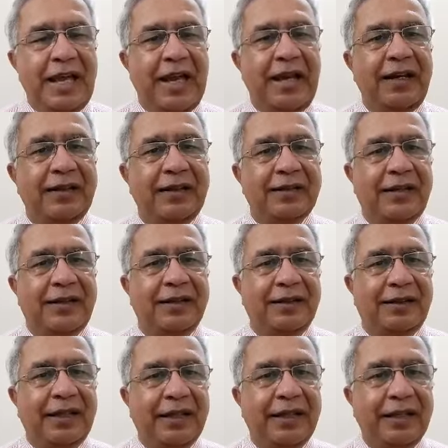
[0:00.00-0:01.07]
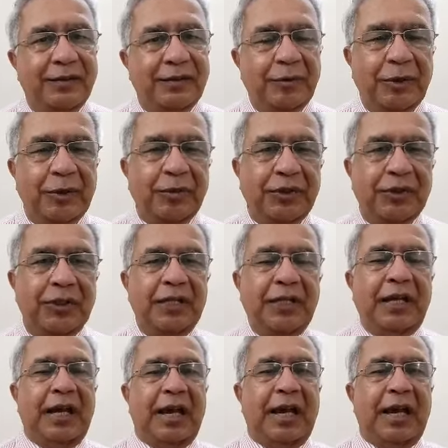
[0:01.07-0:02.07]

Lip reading: and inside the thinking of the people,